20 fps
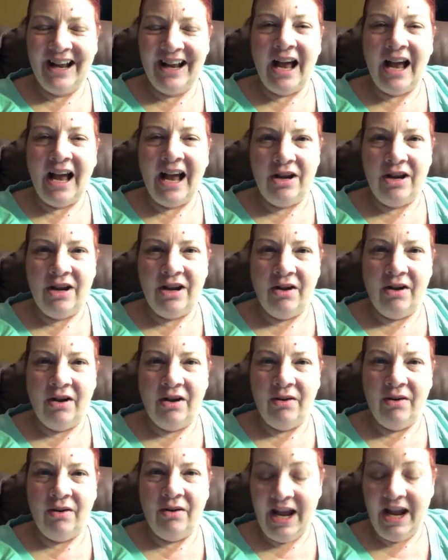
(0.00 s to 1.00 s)
I
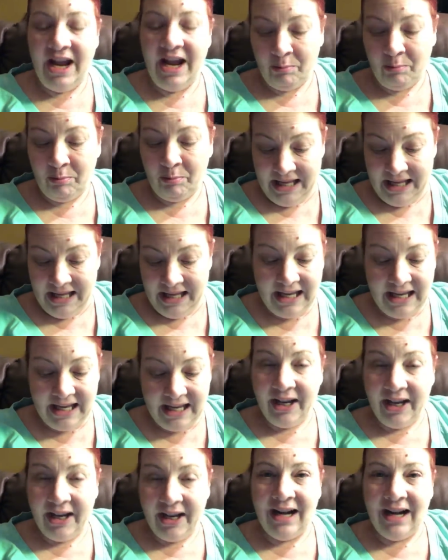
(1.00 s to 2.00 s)
know. I have a blanket
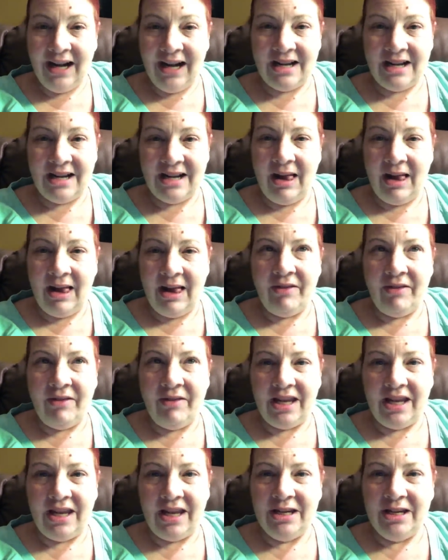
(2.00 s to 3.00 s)
like on top. I have like
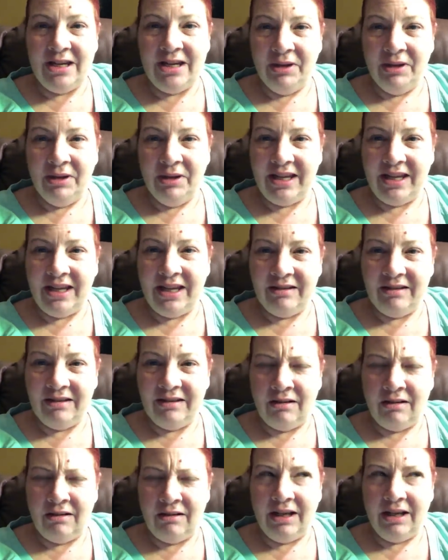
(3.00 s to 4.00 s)
a heated blanket,
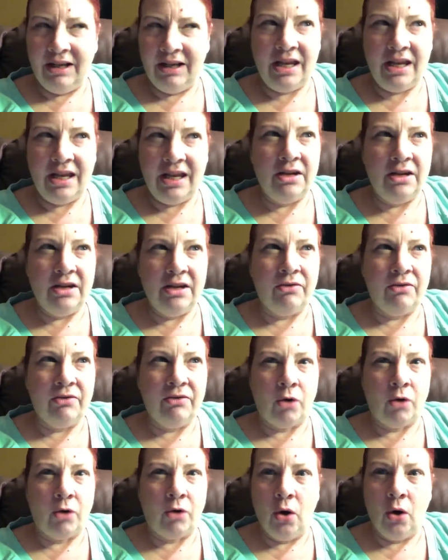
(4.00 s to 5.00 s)
uh, like a heated
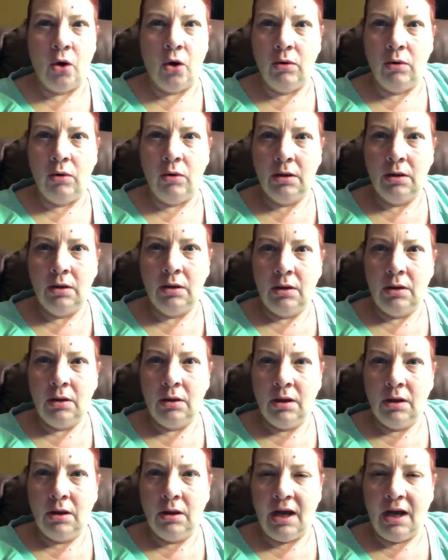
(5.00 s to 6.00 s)
throw
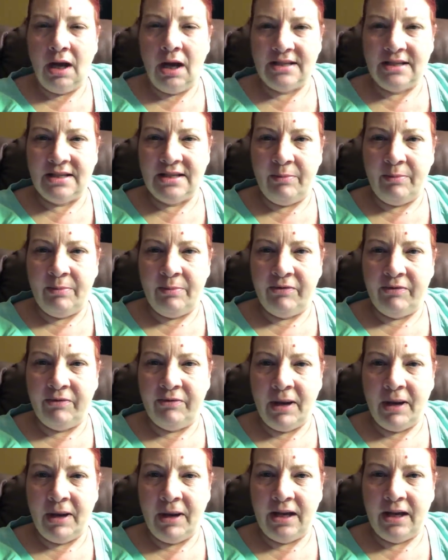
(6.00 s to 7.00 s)
on top of
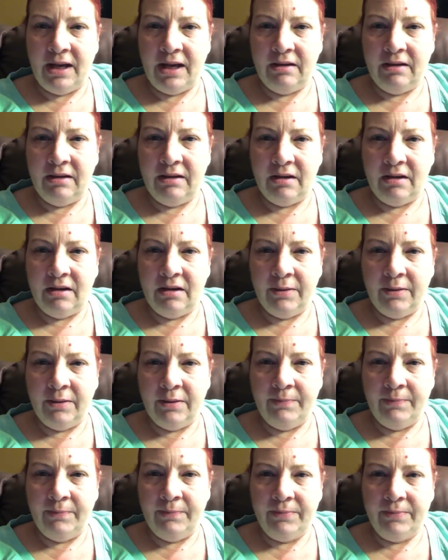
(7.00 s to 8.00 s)
my
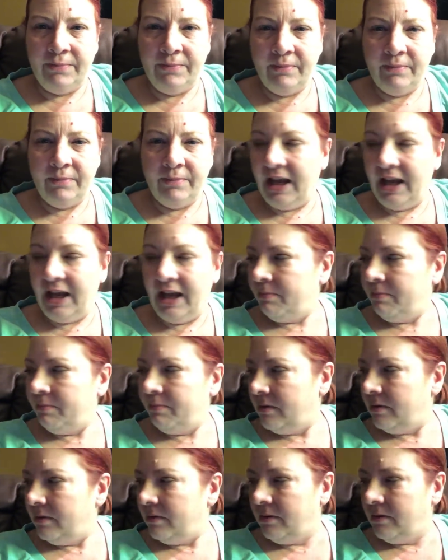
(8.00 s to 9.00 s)
um, lap.
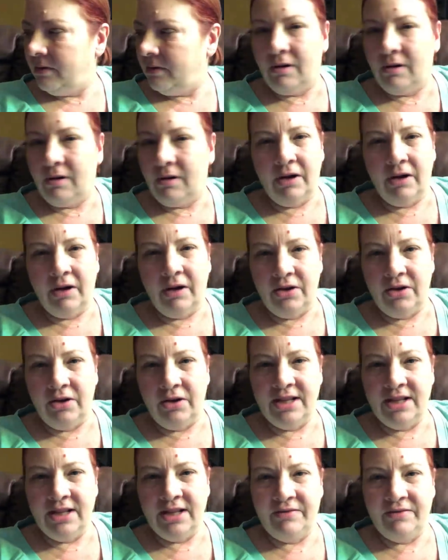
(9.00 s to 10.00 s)
Okay, you
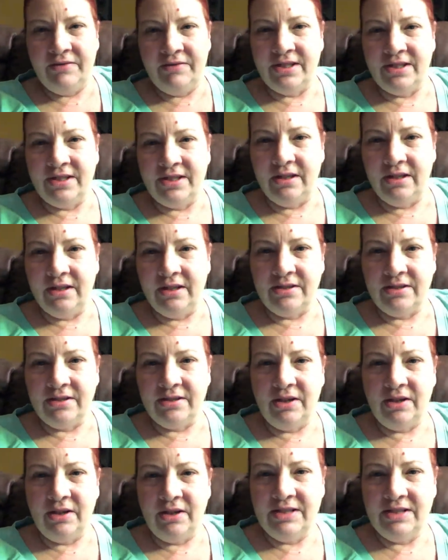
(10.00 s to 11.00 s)
guys have to see this.
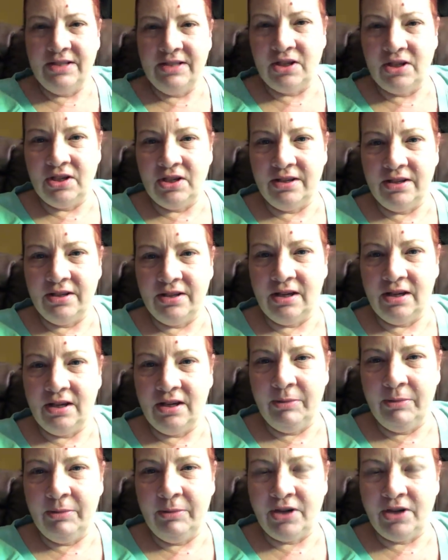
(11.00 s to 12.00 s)
You guys have to check this out.
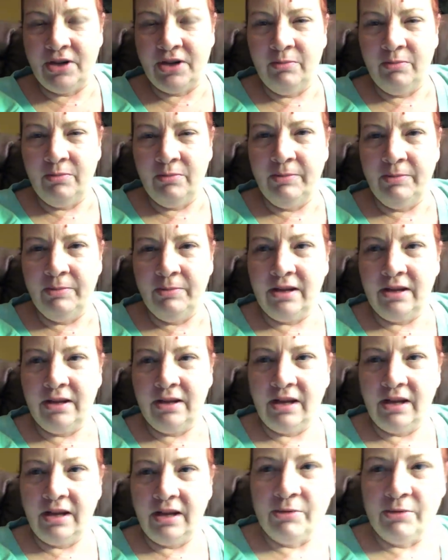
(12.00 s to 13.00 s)
I'm going to try to move my
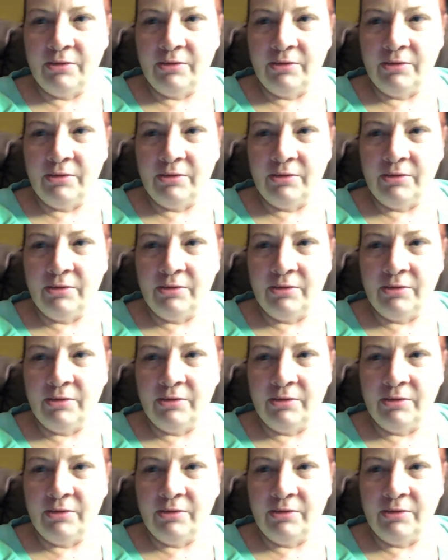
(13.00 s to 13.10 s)
camera